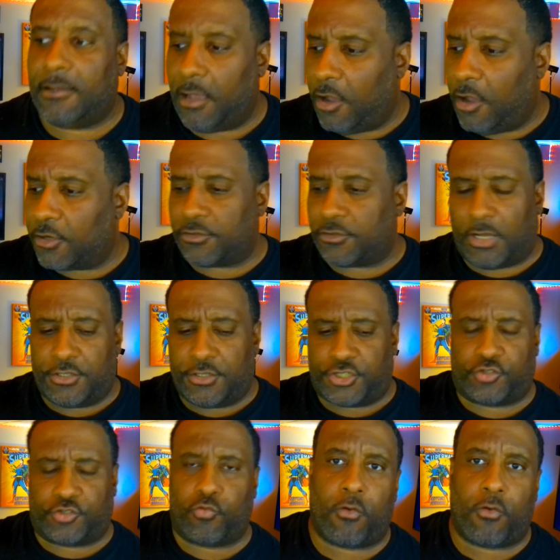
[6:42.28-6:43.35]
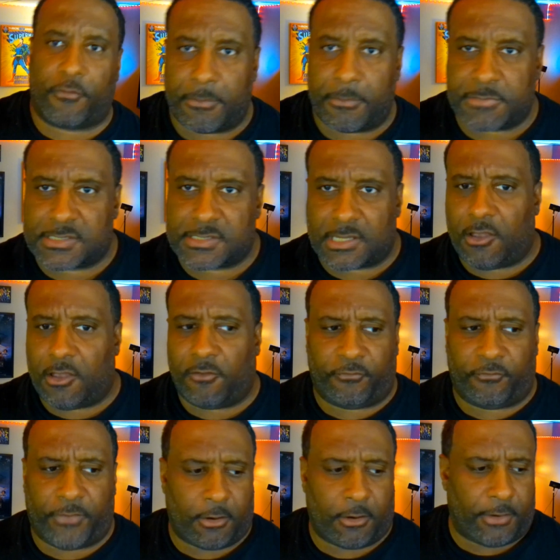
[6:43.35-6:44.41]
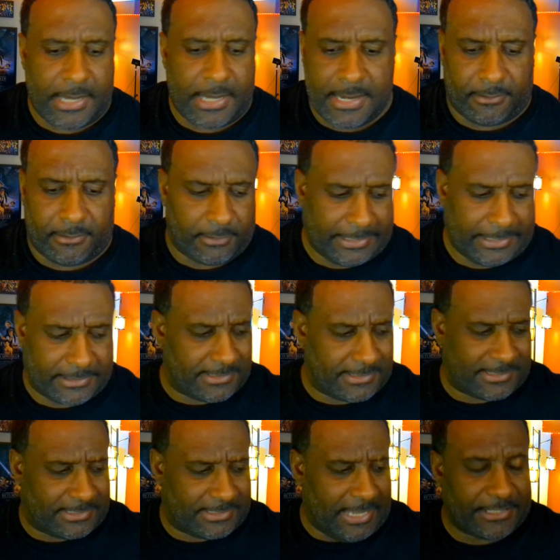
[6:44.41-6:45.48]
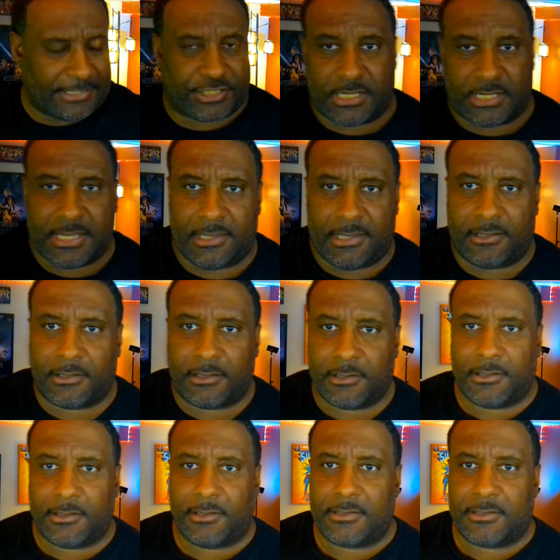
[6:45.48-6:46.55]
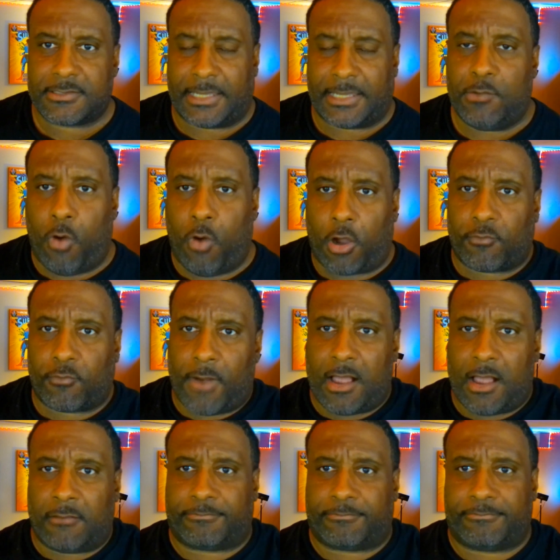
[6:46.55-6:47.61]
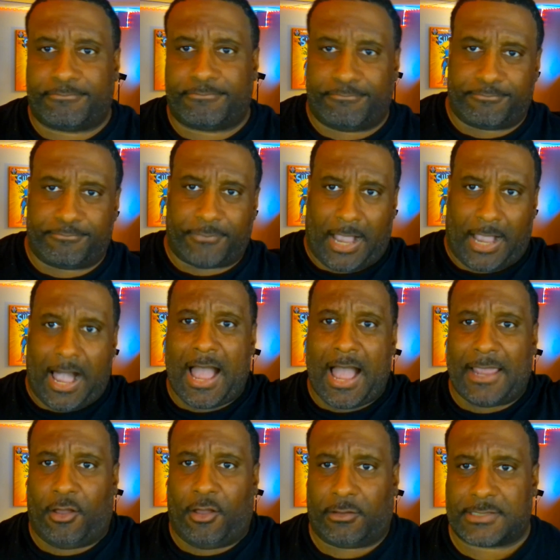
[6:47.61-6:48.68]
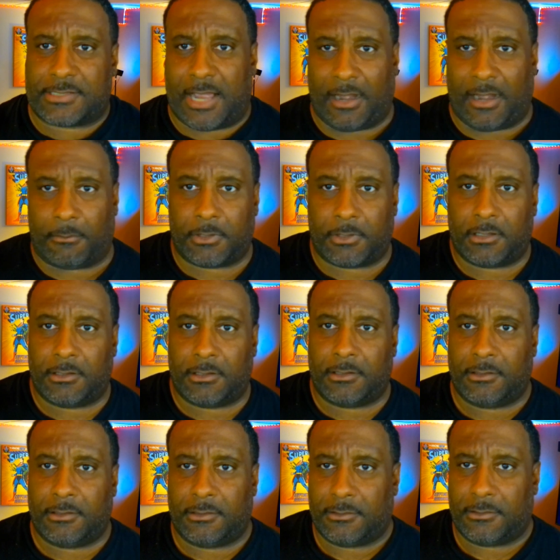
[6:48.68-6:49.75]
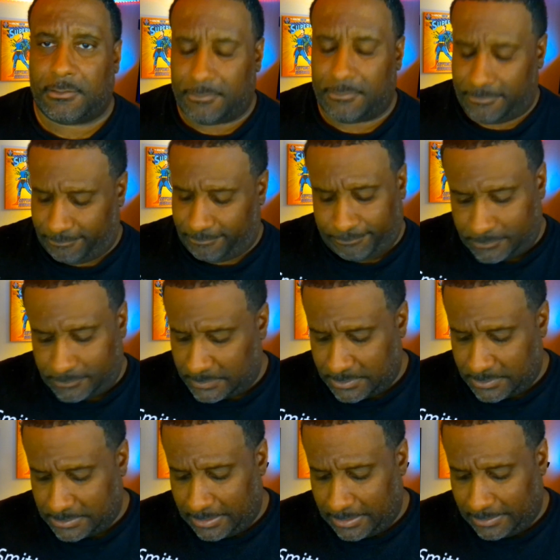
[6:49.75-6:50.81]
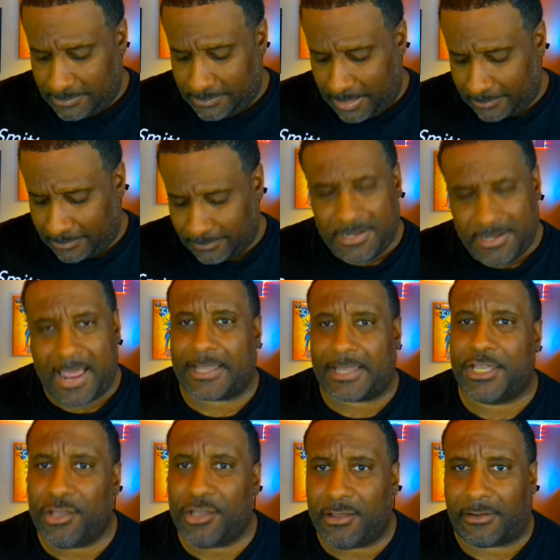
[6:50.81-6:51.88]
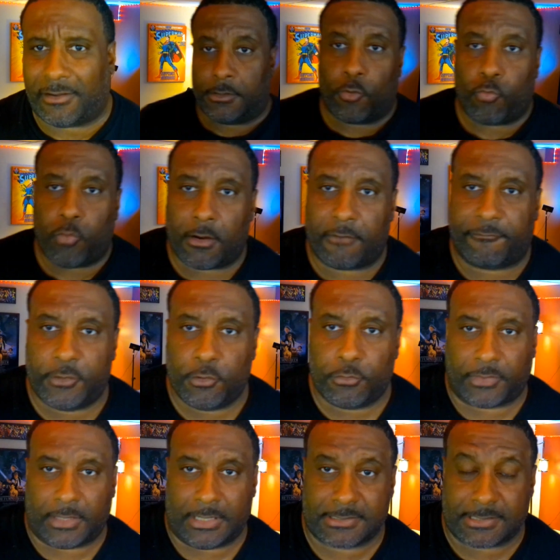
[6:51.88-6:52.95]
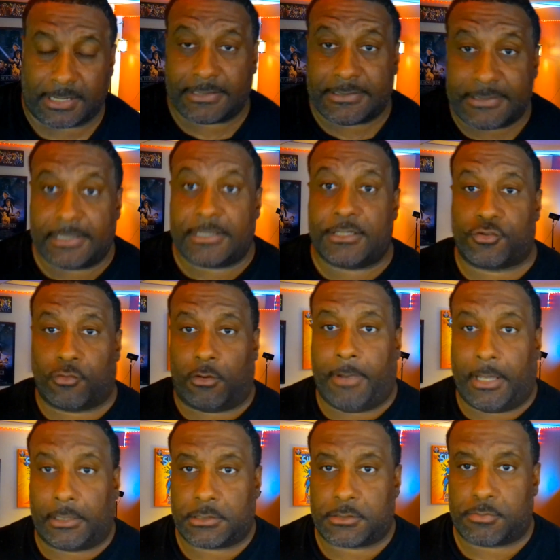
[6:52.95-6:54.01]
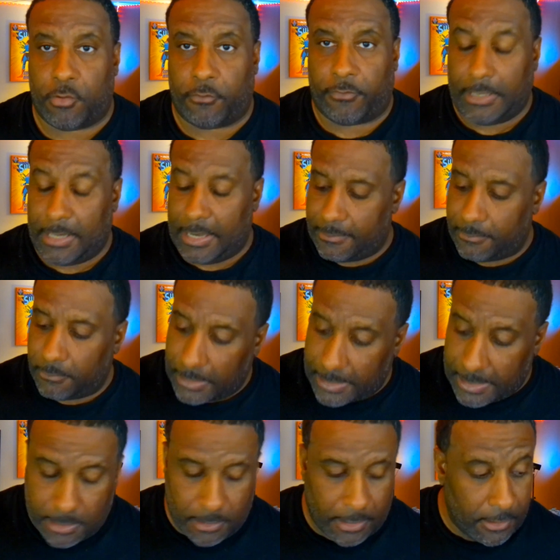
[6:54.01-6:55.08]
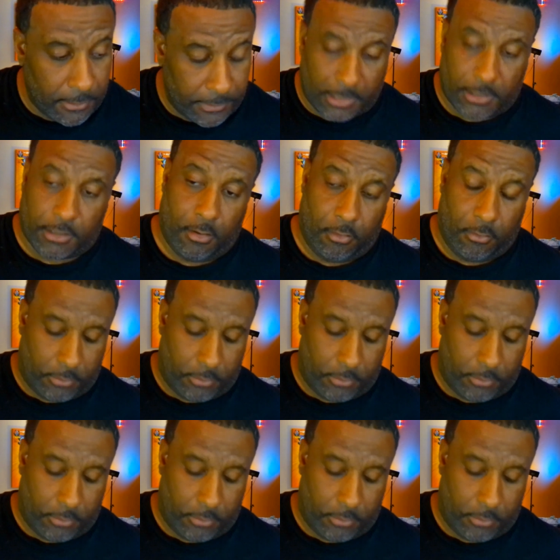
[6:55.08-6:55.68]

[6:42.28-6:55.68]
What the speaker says: Unsure of himself, very like sketchy. It's like he walking around high all the time. Just like you're not good. There were a few things that I did enjoy about this movie, and here they go.